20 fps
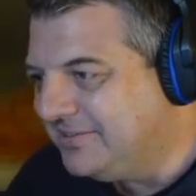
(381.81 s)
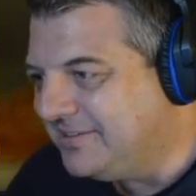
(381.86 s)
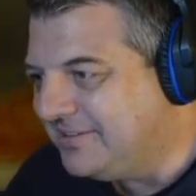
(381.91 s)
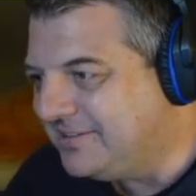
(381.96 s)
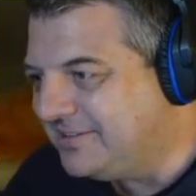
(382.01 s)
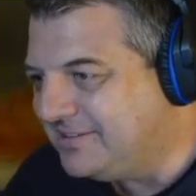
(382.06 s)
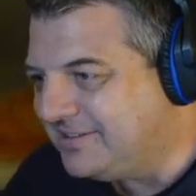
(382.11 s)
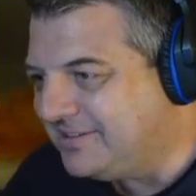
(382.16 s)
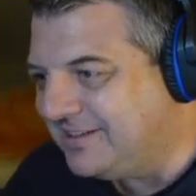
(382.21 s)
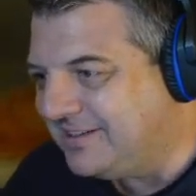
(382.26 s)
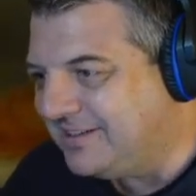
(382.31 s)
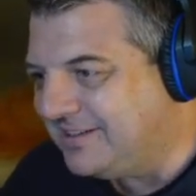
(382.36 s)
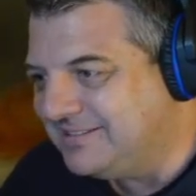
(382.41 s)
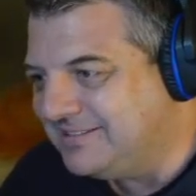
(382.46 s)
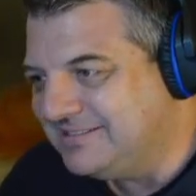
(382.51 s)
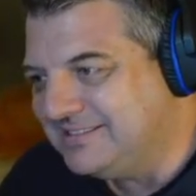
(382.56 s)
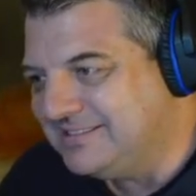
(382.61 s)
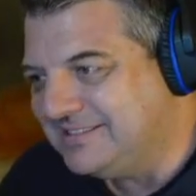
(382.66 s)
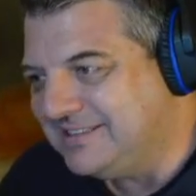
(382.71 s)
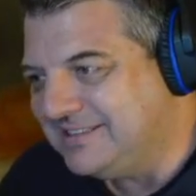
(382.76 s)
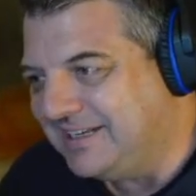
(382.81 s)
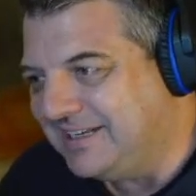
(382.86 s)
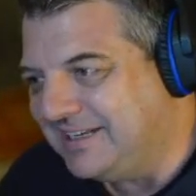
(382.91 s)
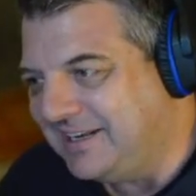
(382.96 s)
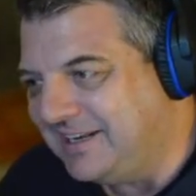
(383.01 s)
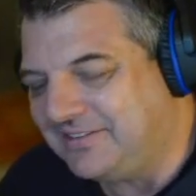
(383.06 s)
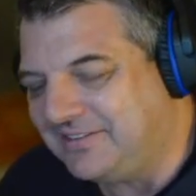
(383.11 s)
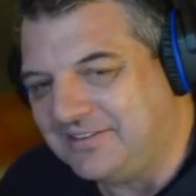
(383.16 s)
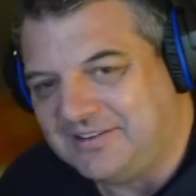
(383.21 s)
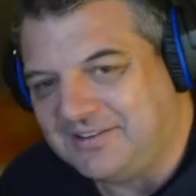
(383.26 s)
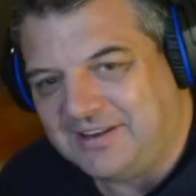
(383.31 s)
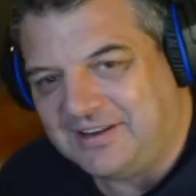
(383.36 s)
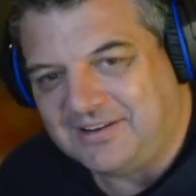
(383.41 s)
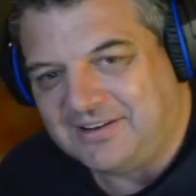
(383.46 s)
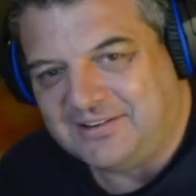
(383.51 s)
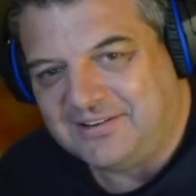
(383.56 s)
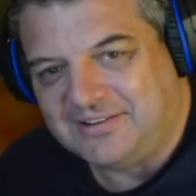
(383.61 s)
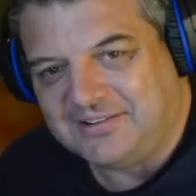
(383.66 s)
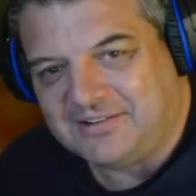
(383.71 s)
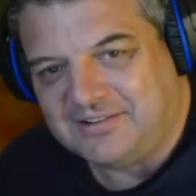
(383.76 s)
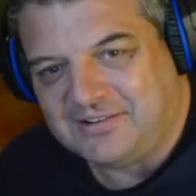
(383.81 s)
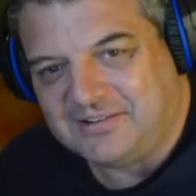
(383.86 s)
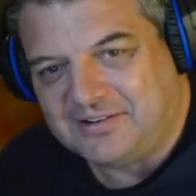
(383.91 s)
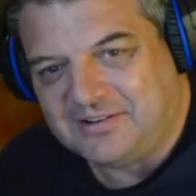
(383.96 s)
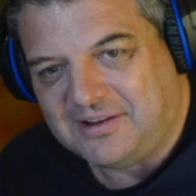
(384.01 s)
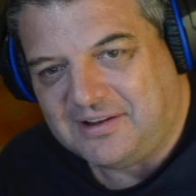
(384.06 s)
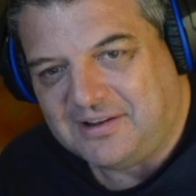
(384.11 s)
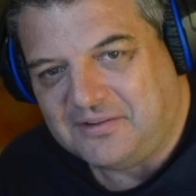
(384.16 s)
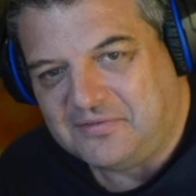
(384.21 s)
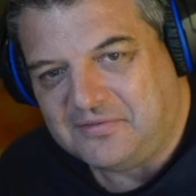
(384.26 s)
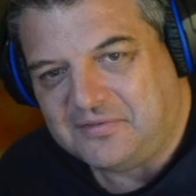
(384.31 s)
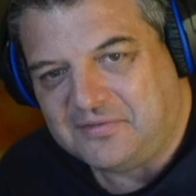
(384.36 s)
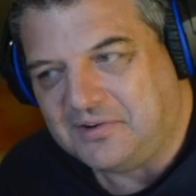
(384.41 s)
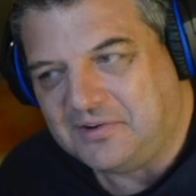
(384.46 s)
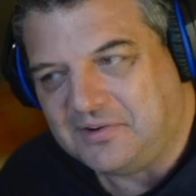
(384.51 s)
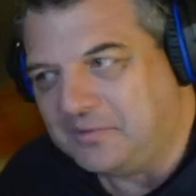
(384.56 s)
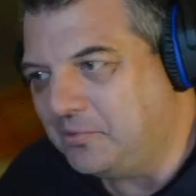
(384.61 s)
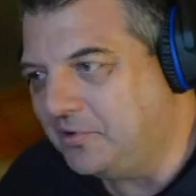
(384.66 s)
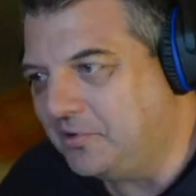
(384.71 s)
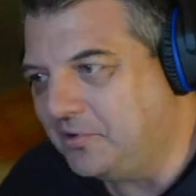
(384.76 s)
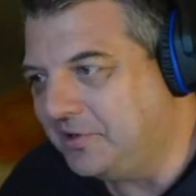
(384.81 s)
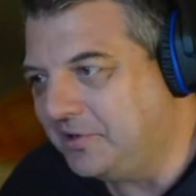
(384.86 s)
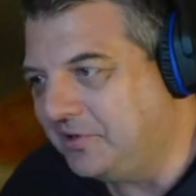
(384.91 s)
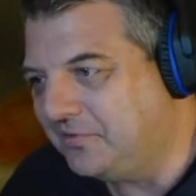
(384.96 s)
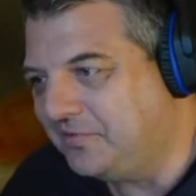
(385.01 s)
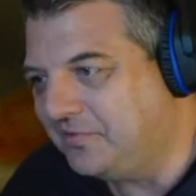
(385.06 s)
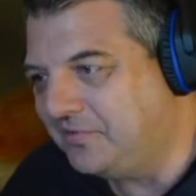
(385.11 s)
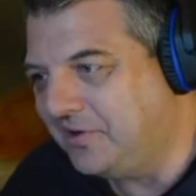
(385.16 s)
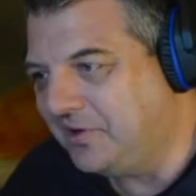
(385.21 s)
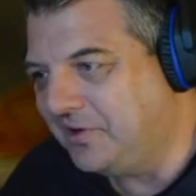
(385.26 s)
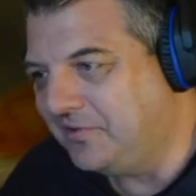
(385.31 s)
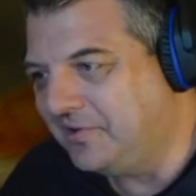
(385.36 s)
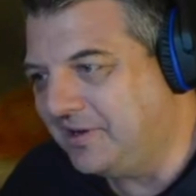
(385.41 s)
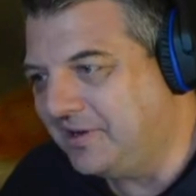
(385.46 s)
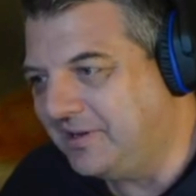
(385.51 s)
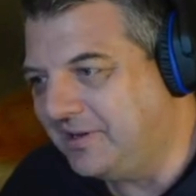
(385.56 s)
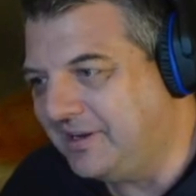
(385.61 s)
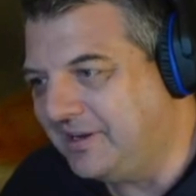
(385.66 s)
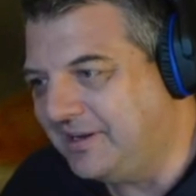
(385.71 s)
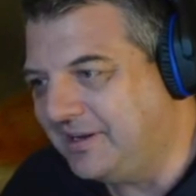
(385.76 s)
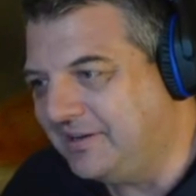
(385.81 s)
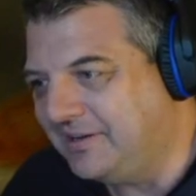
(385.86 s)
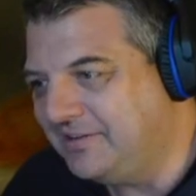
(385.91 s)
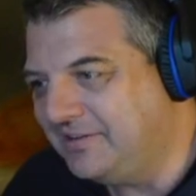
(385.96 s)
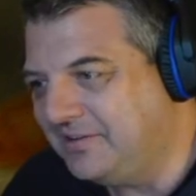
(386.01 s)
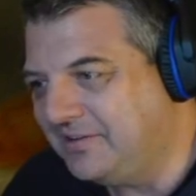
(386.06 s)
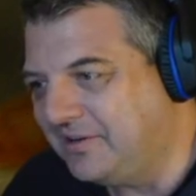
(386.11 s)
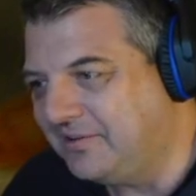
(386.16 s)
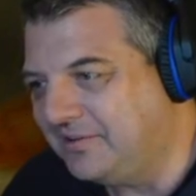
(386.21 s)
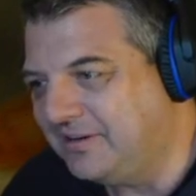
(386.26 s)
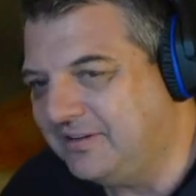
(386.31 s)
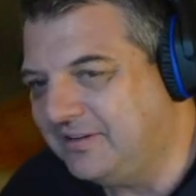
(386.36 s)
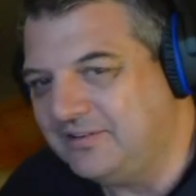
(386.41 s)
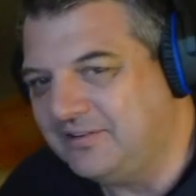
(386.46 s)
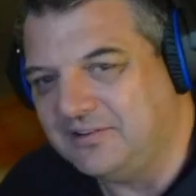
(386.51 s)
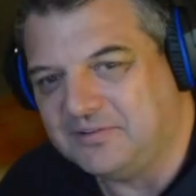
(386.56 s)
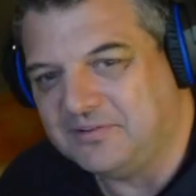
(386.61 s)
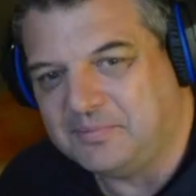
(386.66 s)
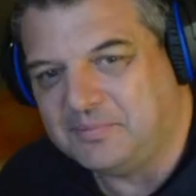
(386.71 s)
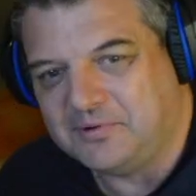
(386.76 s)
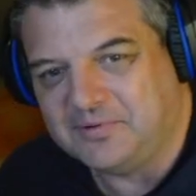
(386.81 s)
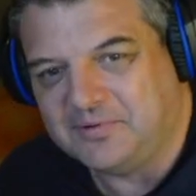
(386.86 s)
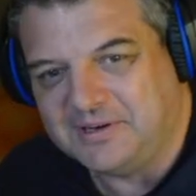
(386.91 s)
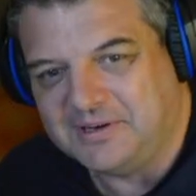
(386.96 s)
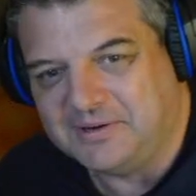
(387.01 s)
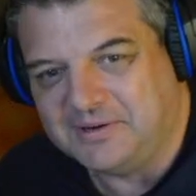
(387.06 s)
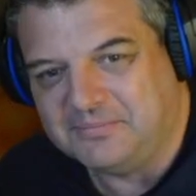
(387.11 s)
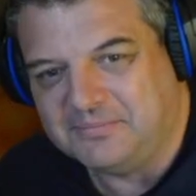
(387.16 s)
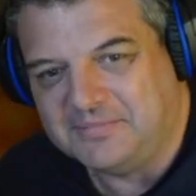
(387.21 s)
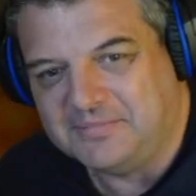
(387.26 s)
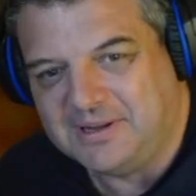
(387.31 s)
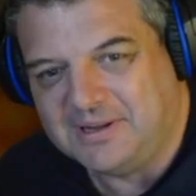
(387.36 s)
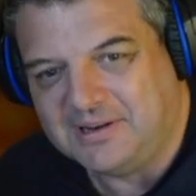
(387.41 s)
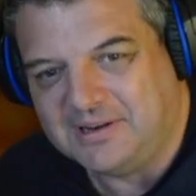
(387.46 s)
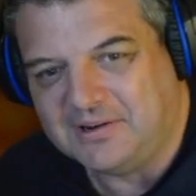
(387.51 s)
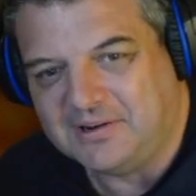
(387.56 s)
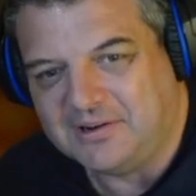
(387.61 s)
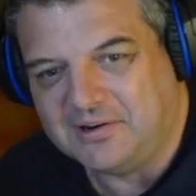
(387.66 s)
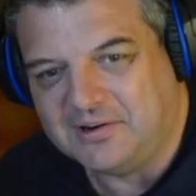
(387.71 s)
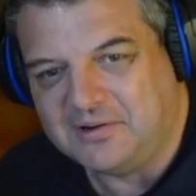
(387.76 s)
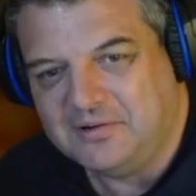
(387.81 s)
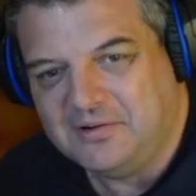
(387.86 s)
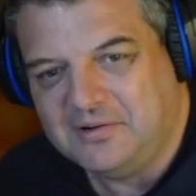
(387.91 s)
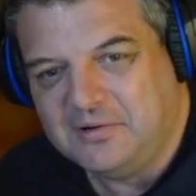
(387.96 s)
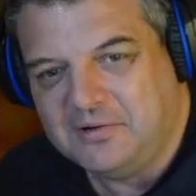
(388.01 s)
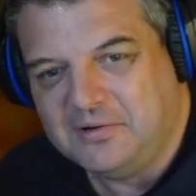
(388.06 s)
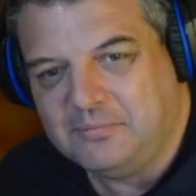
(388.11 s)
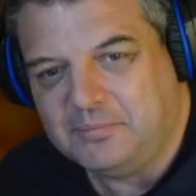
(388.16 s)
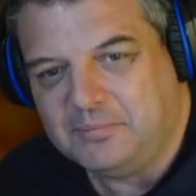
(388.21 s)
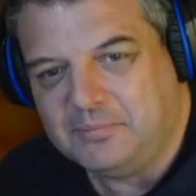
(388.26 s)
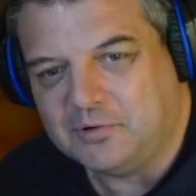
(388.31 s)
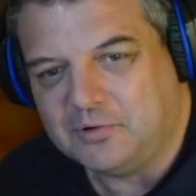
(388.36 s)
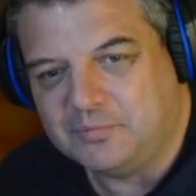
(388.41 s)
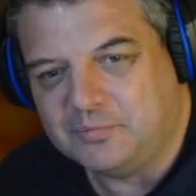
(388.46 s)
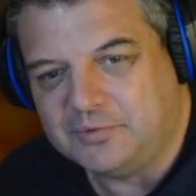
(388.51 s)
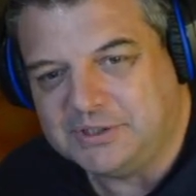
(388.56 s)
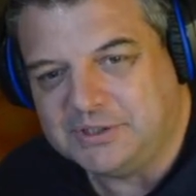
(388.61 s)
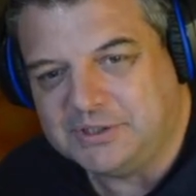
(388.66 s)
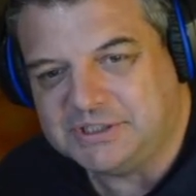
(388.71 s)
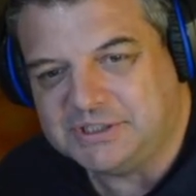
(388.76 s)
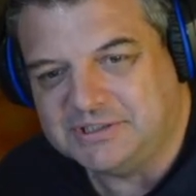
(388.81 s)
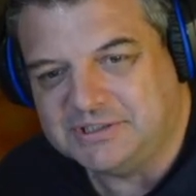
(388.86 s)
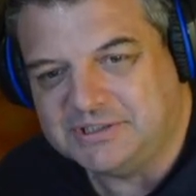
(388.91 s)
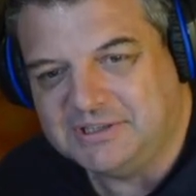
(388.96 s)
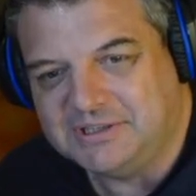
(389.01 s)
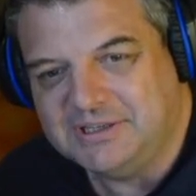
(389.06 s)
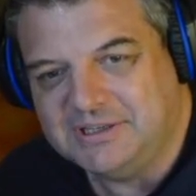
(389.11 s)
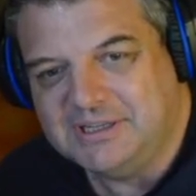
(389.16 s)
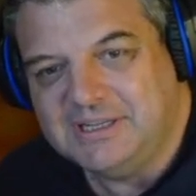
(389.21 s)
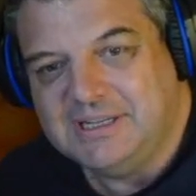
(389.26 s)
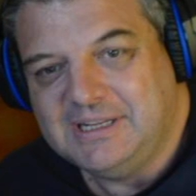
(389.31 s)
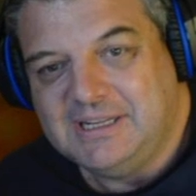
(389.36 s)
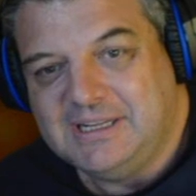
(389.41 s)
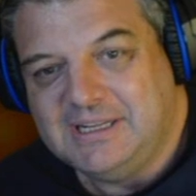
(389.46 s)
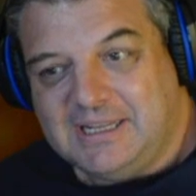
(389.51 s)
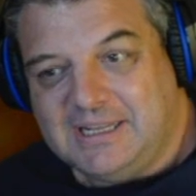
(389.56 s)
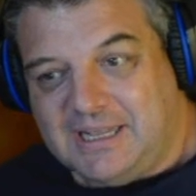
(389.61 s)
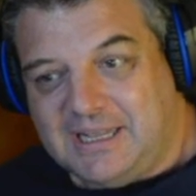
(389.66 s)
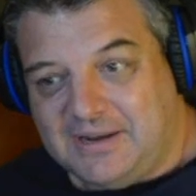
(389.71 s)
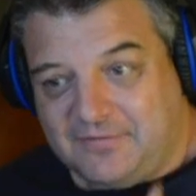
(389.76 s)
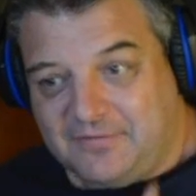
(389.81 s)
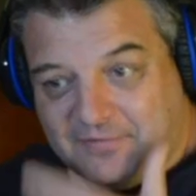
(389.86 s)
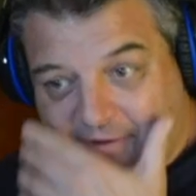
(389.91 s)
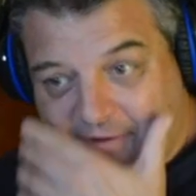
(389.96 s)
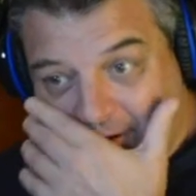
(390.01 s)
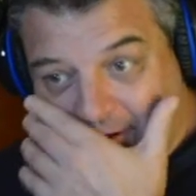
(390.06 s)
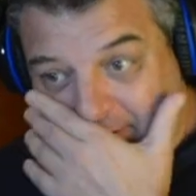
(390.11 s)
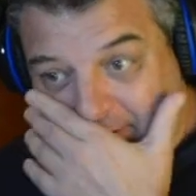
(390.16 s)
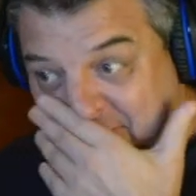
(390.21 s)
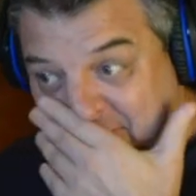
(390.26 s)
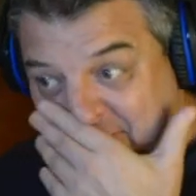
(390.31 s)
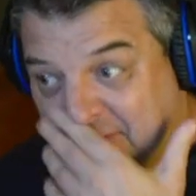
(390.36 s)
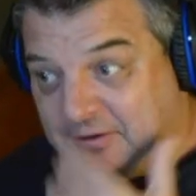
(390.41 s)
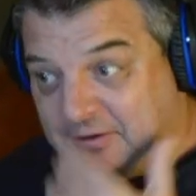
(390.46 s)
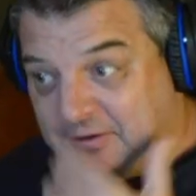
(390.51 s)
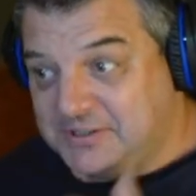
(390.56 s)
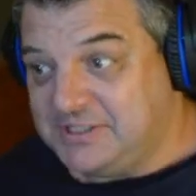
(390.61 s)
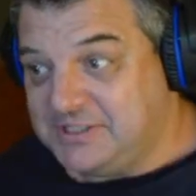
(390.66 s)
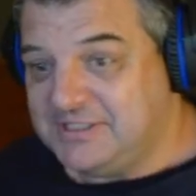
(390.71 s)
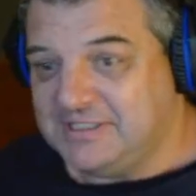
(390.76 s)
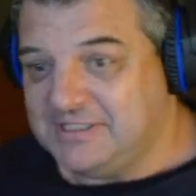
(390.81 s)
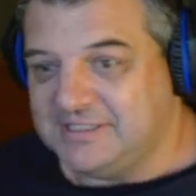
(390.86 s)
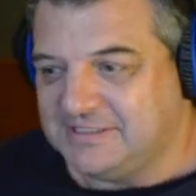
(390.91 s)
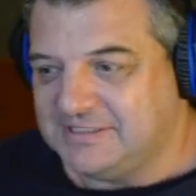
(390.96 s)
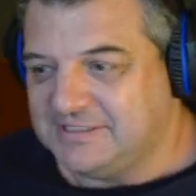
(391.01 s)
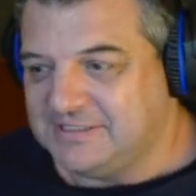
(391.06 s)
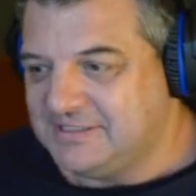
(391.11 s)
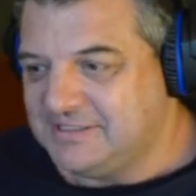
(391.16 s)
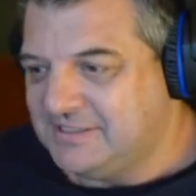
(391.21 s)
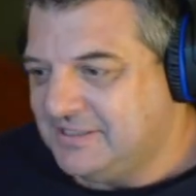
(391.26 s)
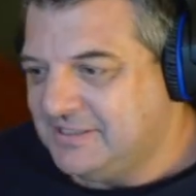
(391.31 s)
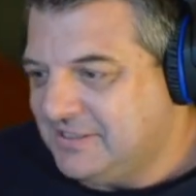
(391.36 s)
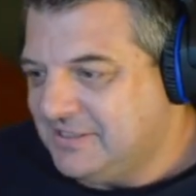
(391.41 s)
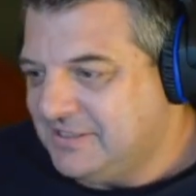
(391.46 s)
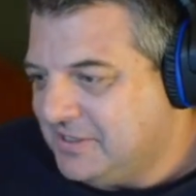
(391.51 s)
But that is a very poignant photo right there. The distance between them. How they're going to build a bridge and find a solution to this.